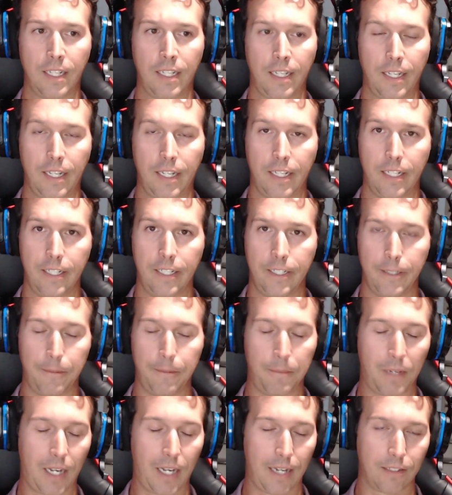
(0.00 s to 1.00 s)

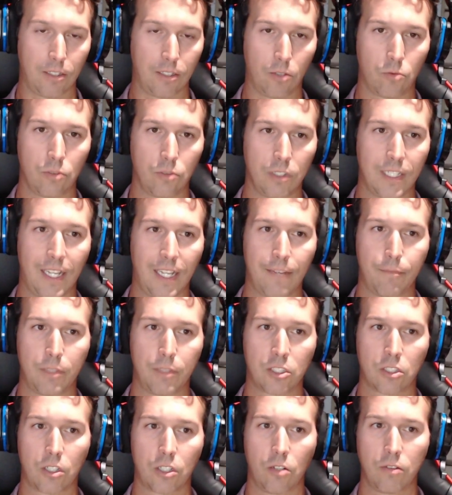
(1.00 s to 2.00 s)
I don't really have
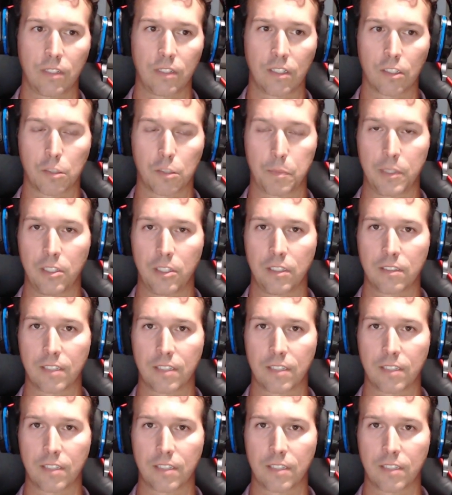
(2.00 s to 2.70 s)
much coding experience.